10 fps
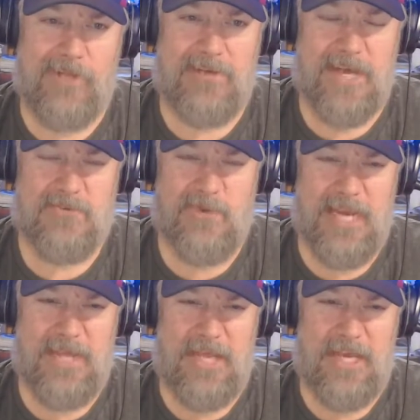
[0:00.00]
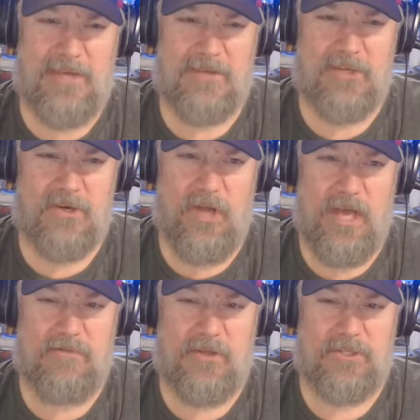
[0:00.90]
next week, I think. So I'll
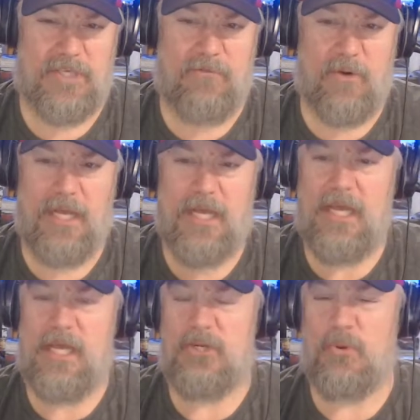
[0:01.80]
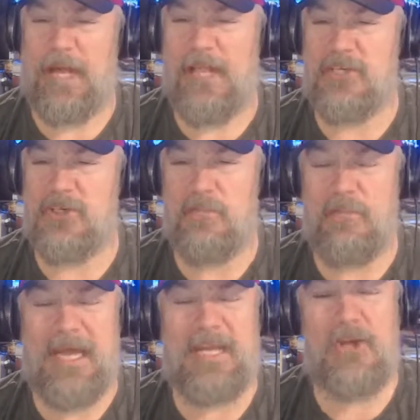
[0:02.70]
have those to give away. Do I collect
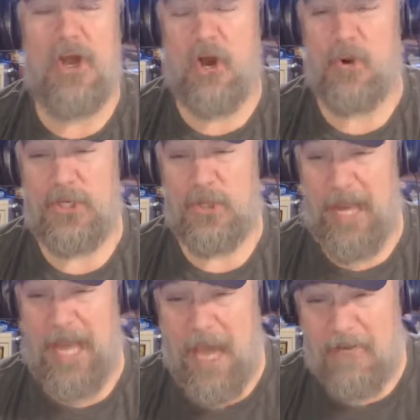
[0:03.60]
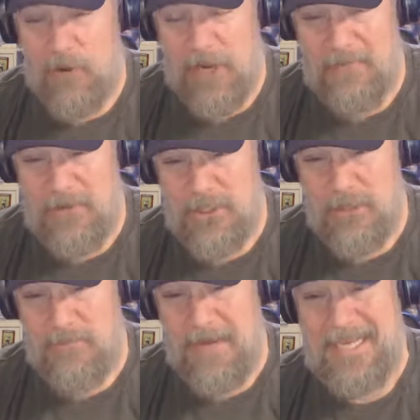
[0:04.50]
Superman? No. Do I have quite a few
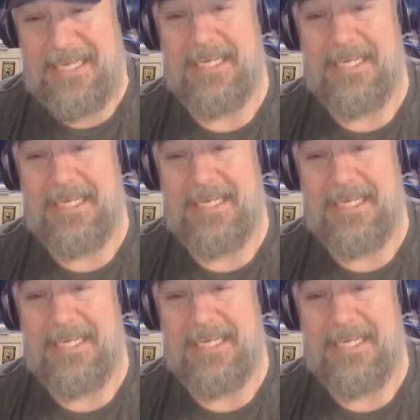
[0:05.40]
Superman?